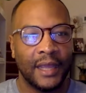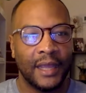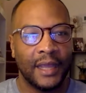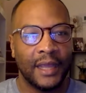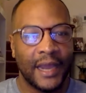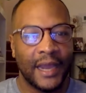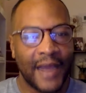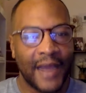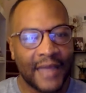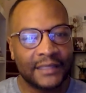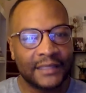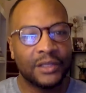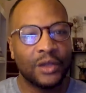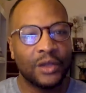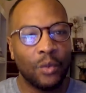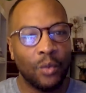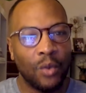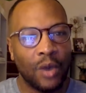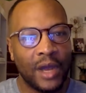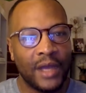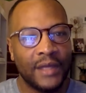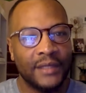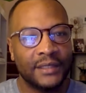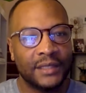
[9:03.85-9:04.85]
And that's the
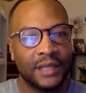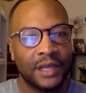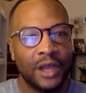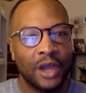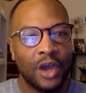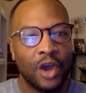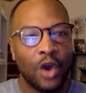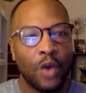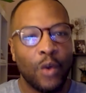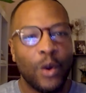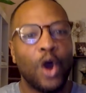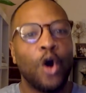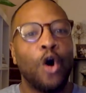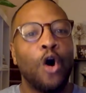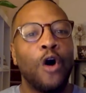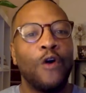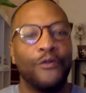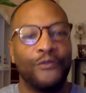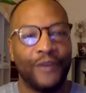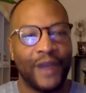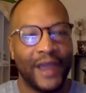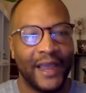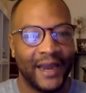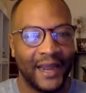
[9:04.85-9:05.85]
ones we're
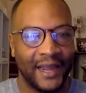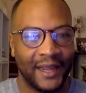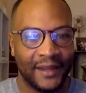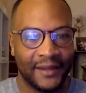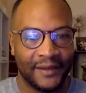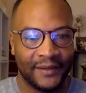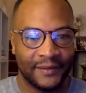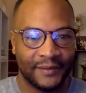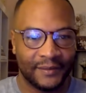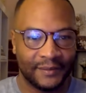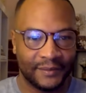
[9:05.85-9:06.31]
all fighting.